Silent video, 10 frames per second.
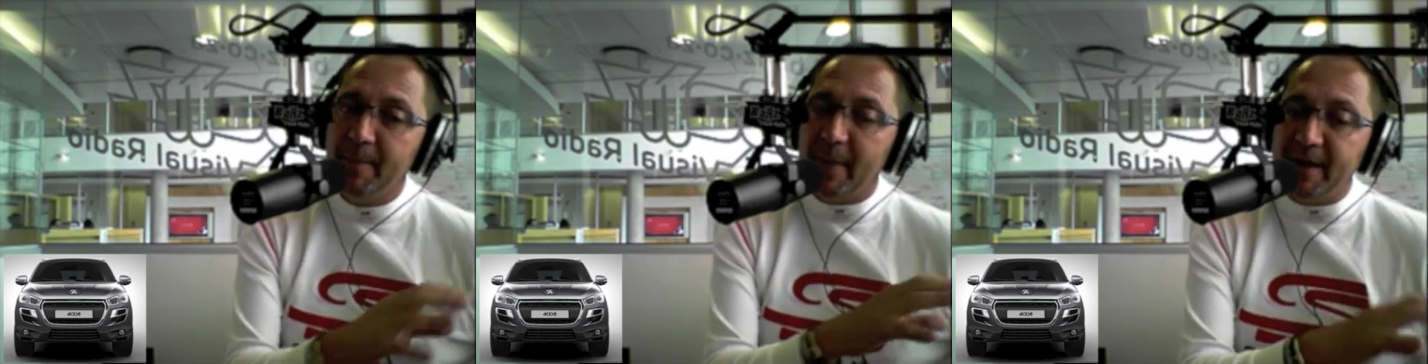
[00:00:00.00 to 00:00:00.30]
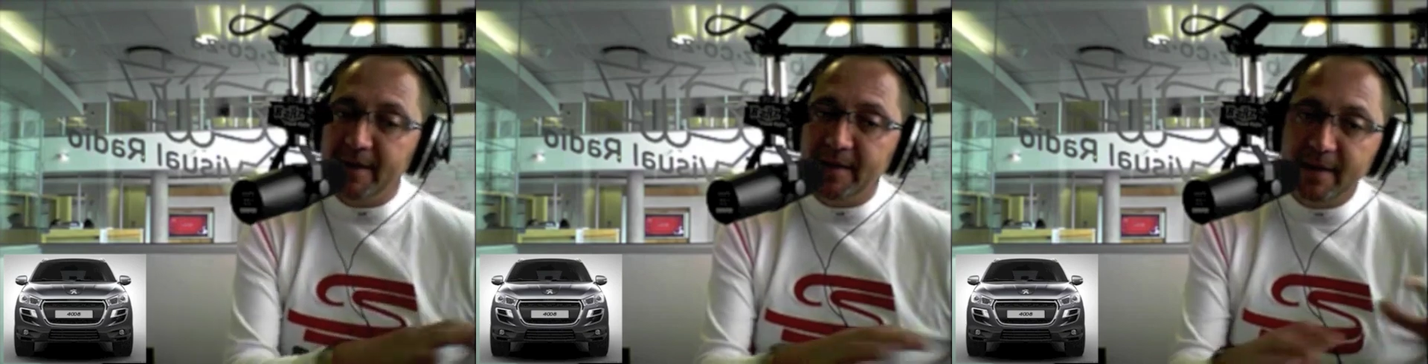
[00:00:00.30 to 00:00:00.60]
but
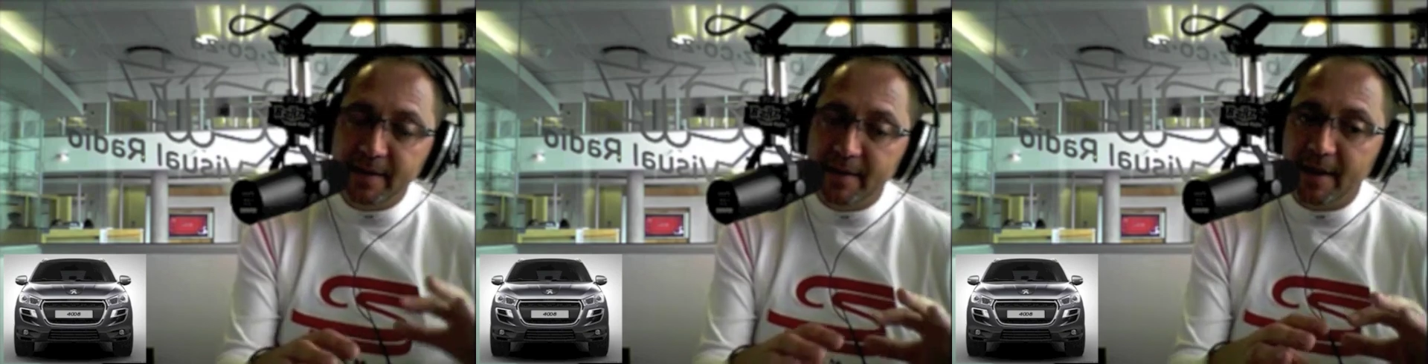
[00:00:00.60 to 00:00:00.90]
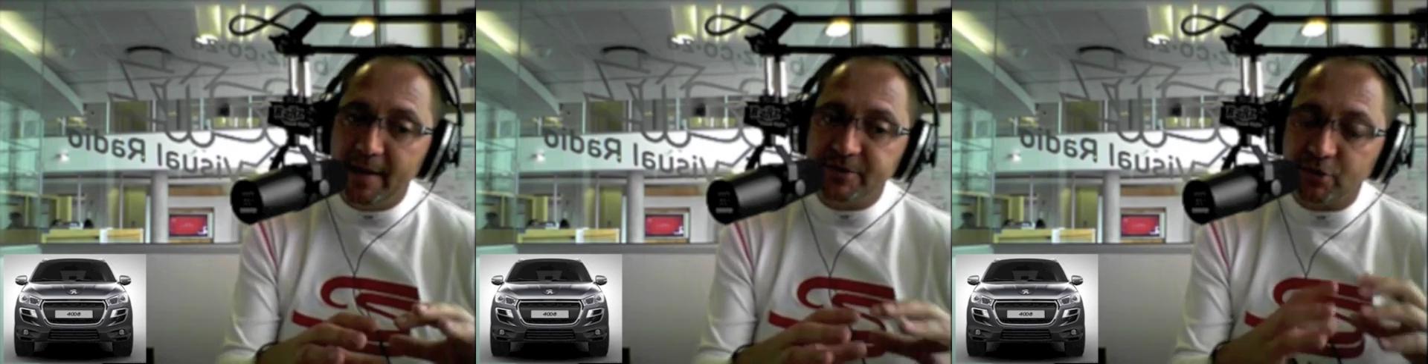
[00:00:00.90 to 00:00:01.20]

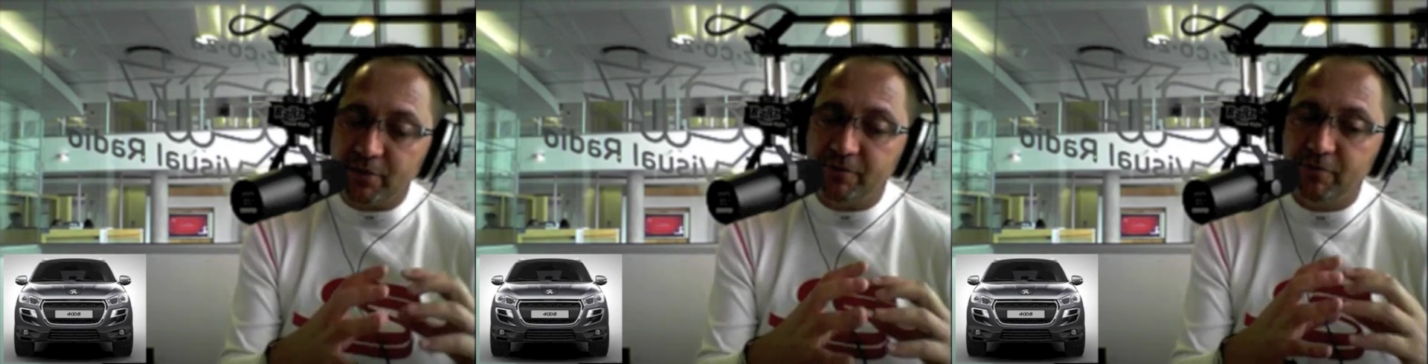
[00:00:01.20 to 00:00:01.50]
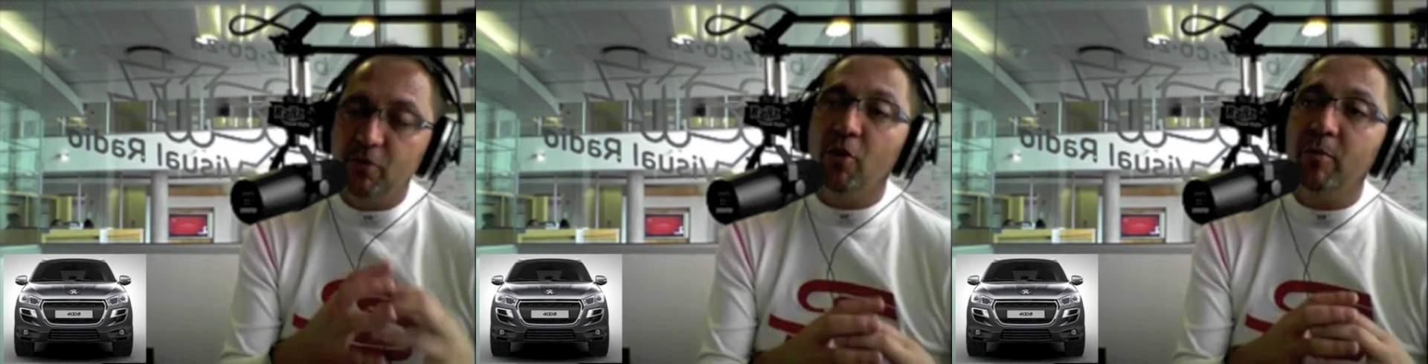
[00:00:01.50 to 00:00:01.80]
in sort
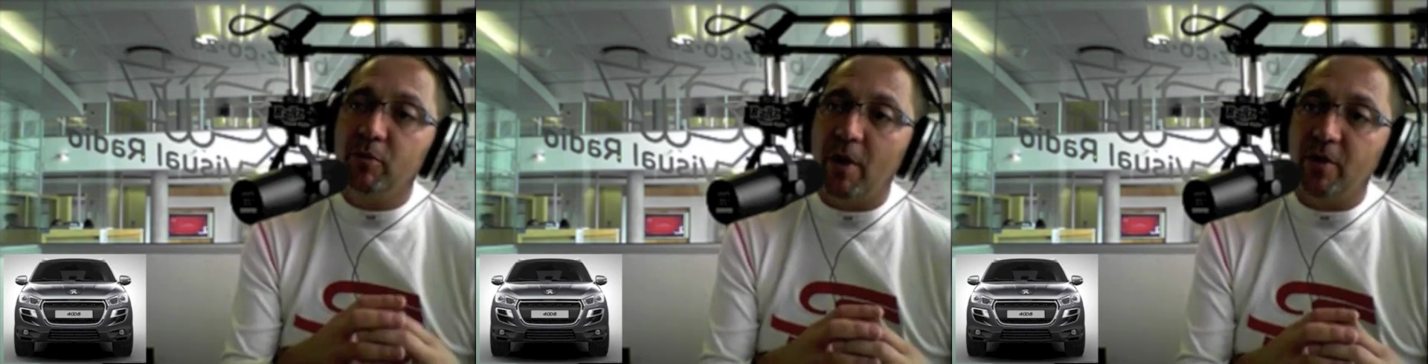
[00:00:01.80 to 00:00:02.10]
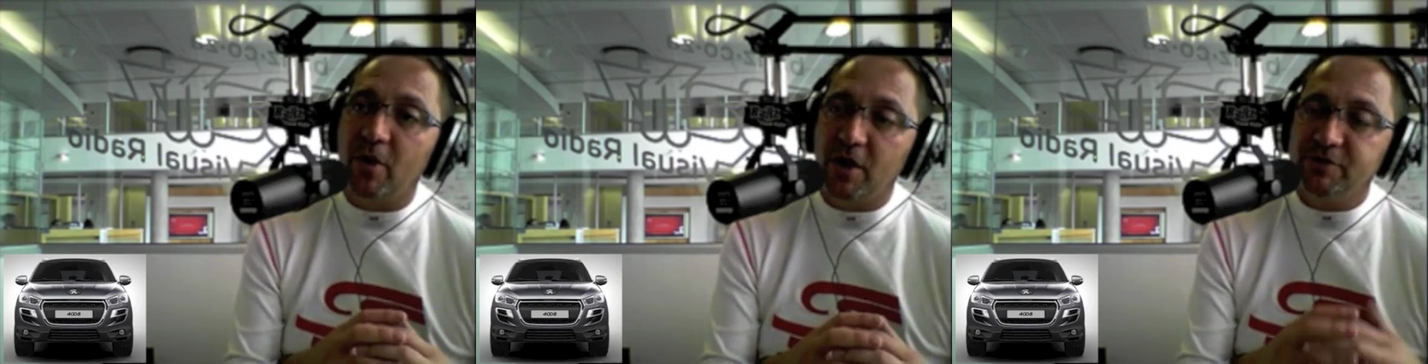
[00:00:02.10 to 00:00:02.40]
of normal
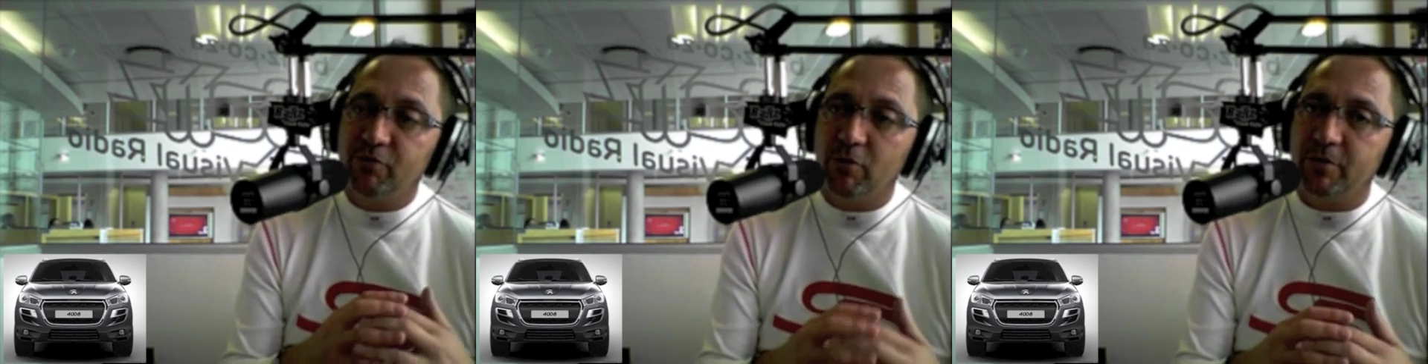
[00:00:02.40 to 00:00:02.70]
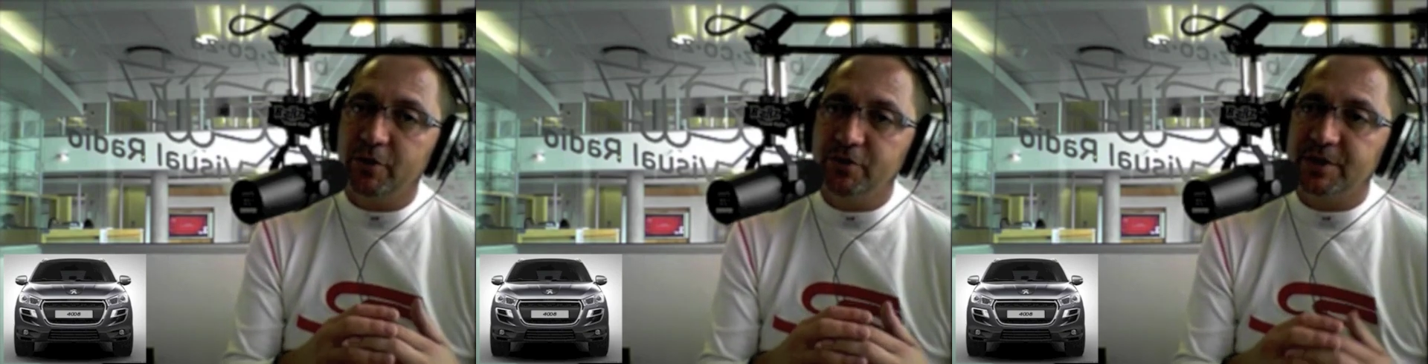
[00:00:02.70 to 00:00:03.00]
road cars for
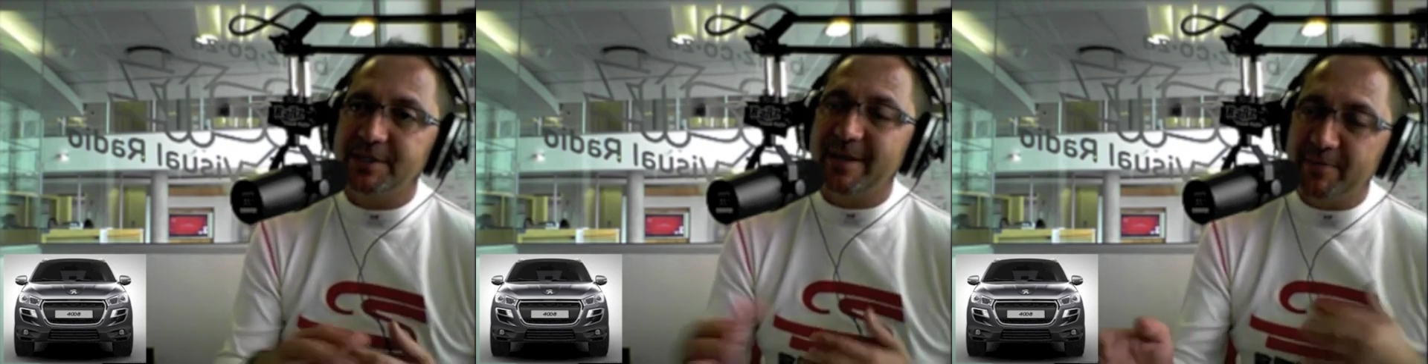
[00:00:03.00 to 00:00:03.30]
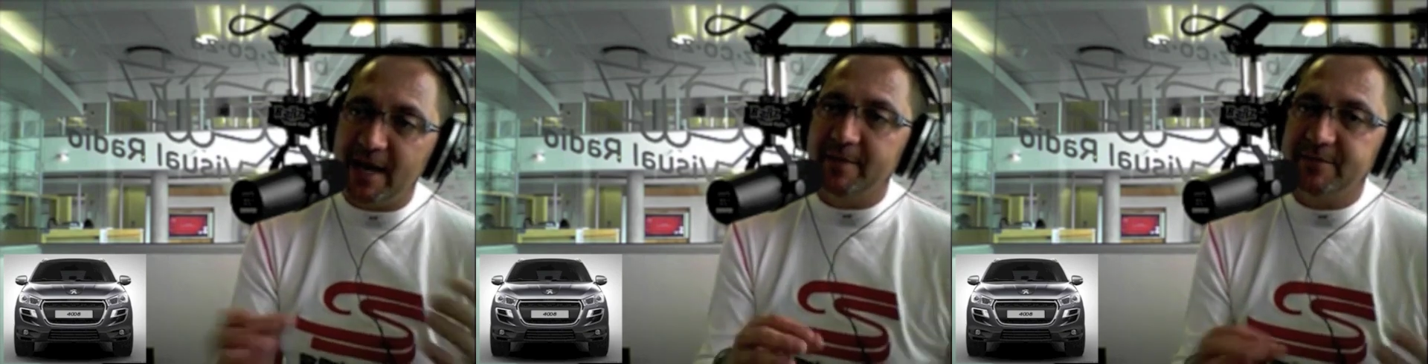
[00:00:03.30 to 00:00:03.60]
normal users,
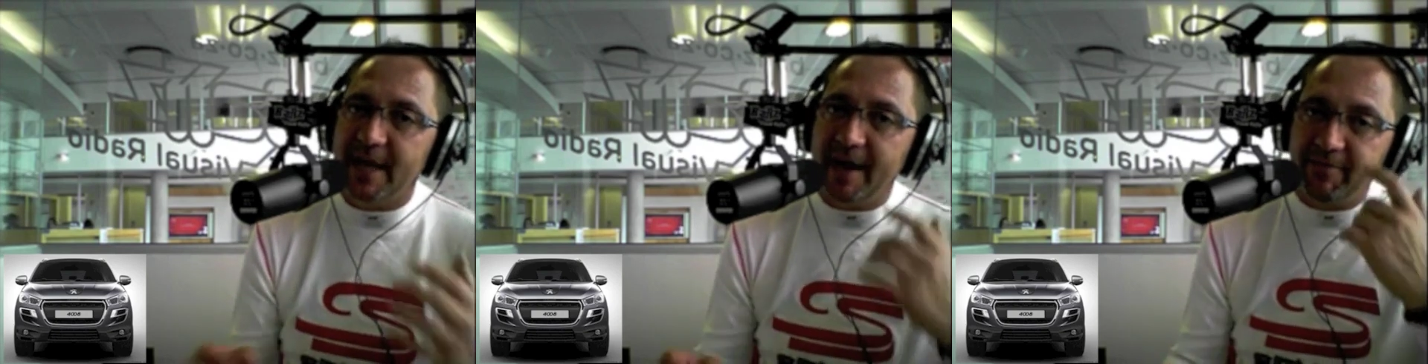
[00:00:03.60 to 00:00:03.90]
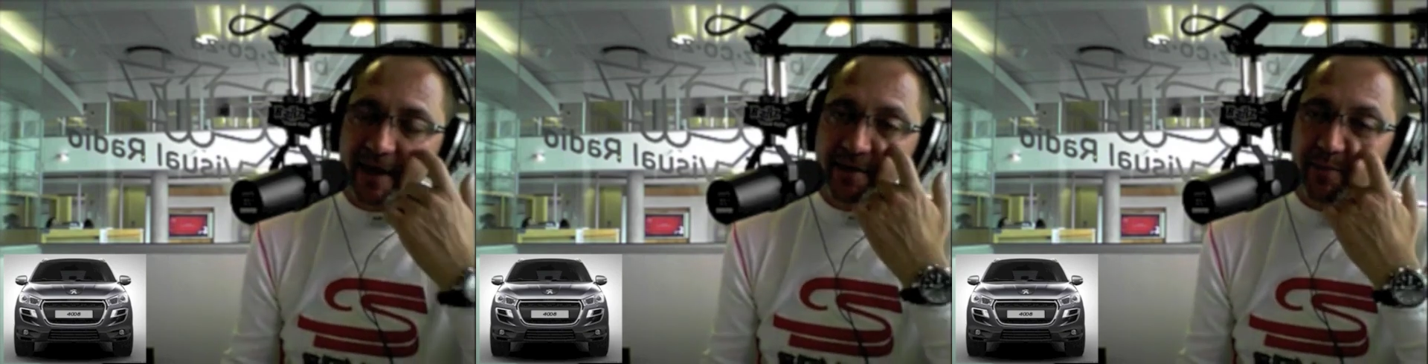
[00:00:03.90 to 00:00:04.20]
sometimes they
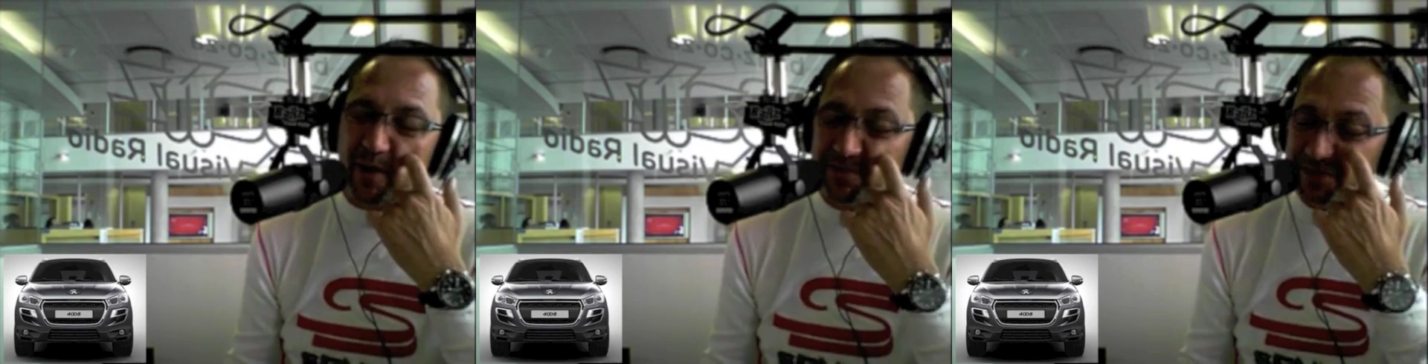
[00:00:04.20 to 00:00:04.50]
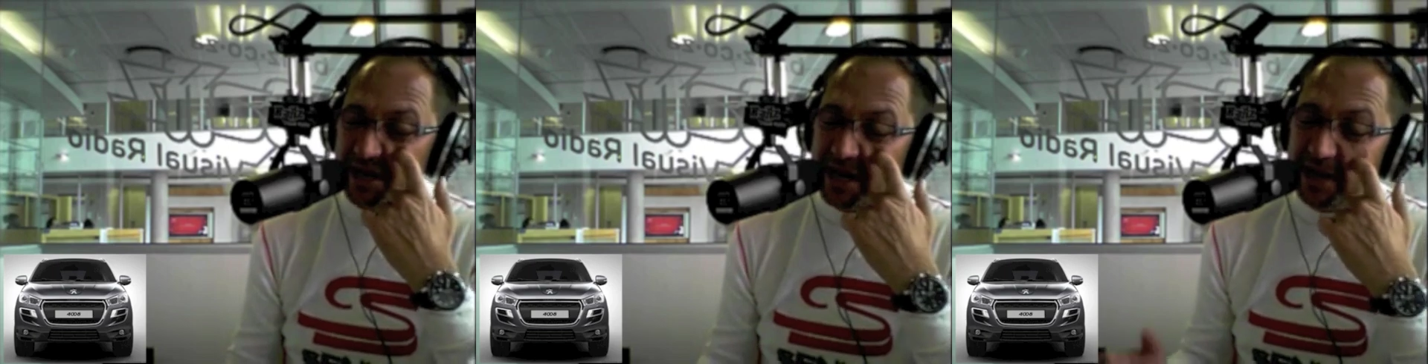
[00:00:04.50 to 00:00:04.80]
have had their
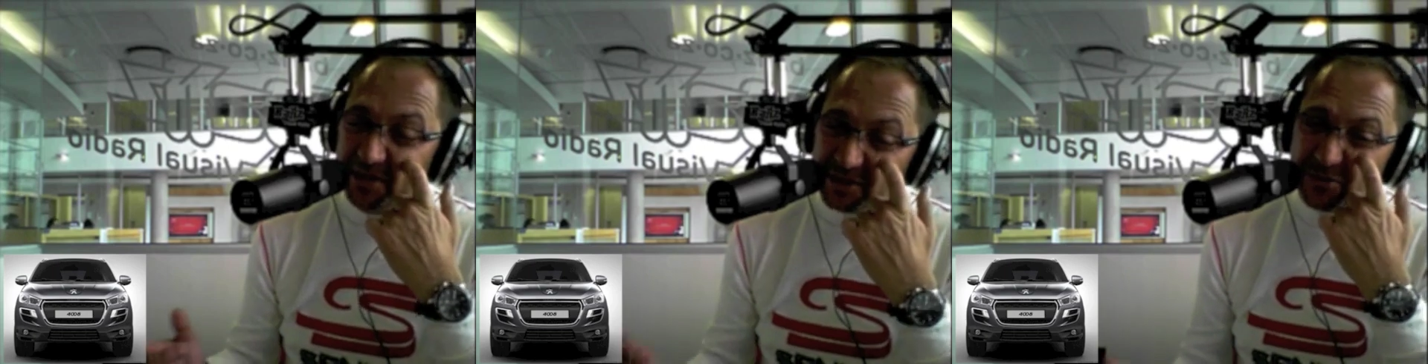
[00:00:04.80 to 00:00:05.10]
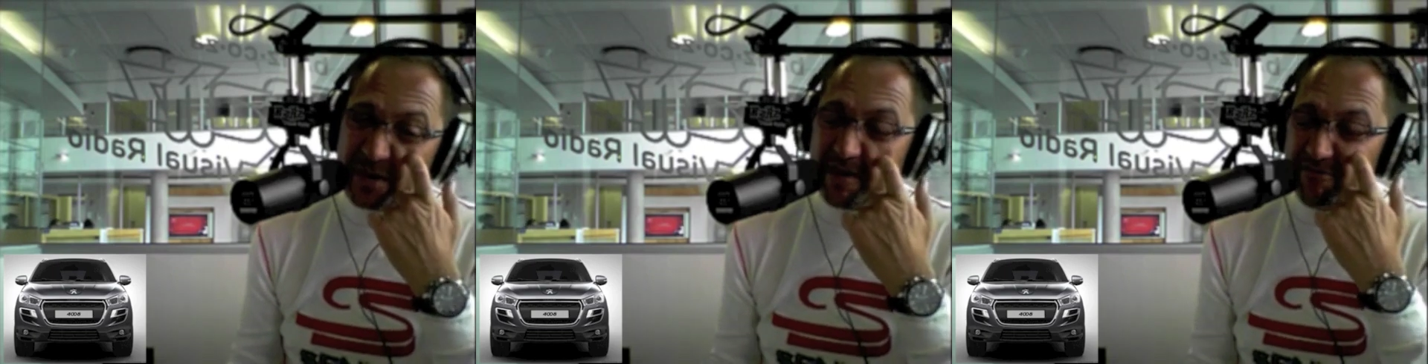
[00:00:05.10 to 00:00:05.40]
problems.
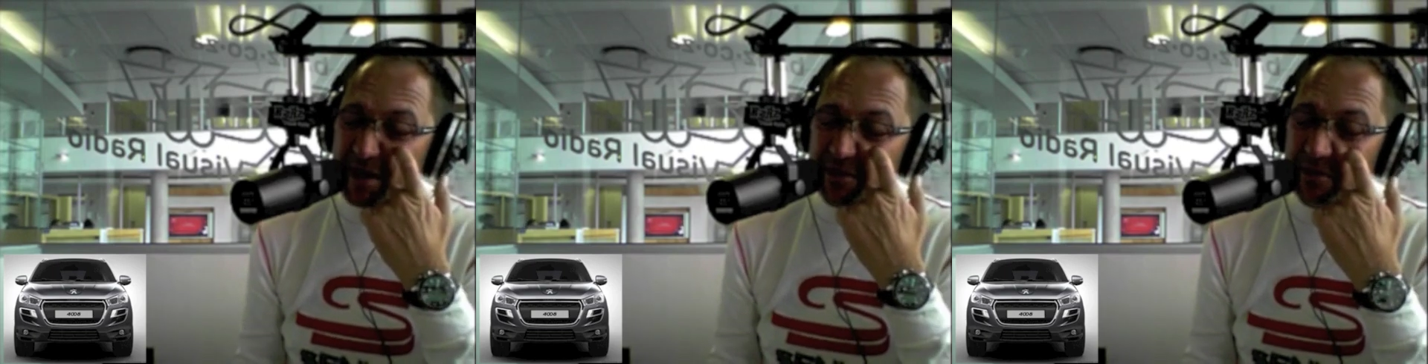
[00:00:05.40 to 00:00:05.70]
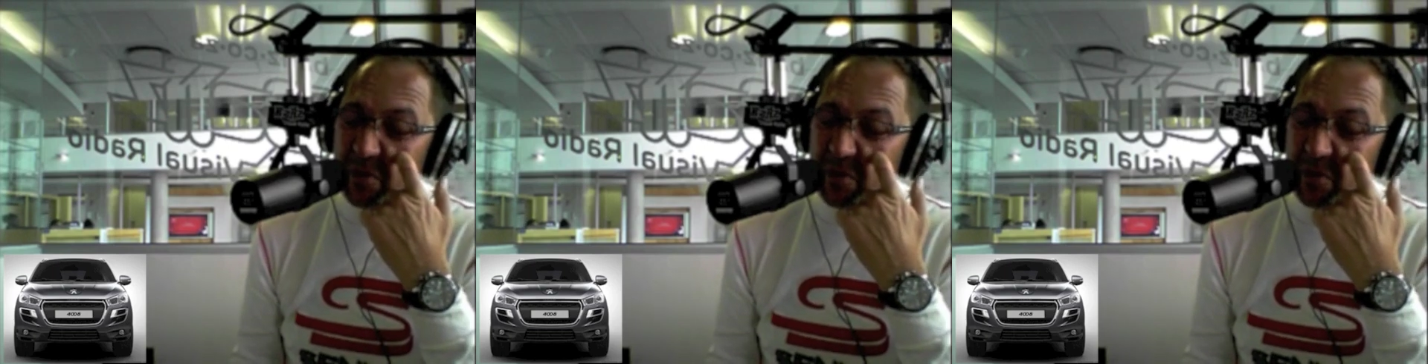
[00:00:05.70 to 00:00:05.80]
This one I found